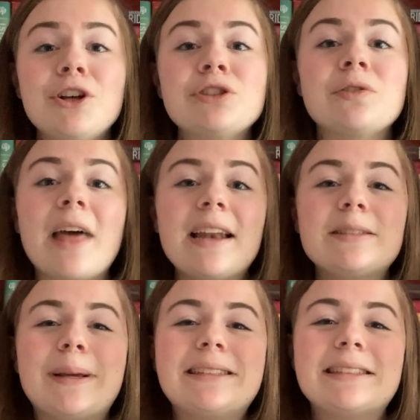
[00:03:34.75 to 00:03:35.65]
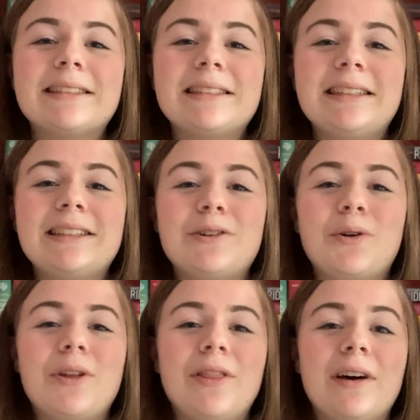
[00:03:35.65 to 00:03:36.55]
so that is basically
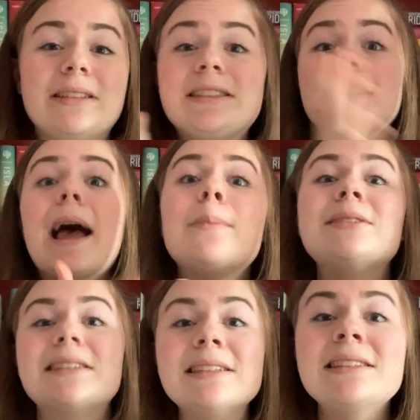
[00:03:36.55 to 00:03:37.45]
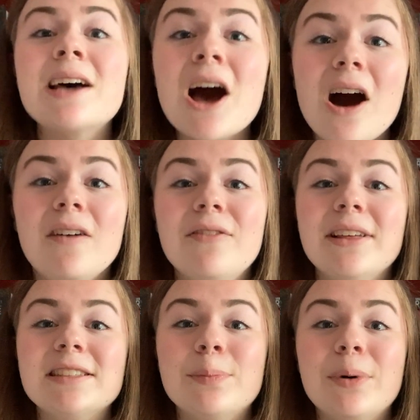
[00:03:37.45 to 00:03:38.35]
the synopsis of
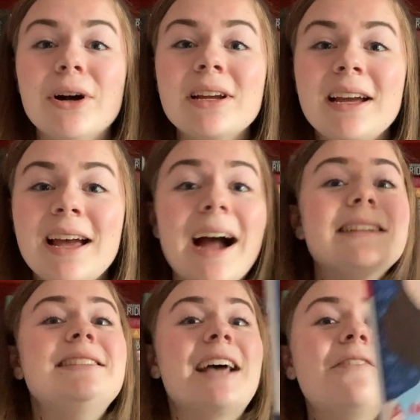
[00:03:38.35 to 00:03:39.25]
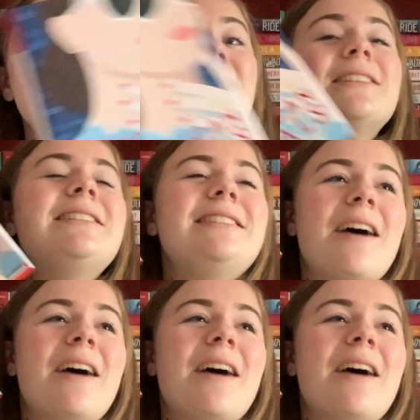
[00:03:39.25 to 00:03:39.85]
this book. I definitely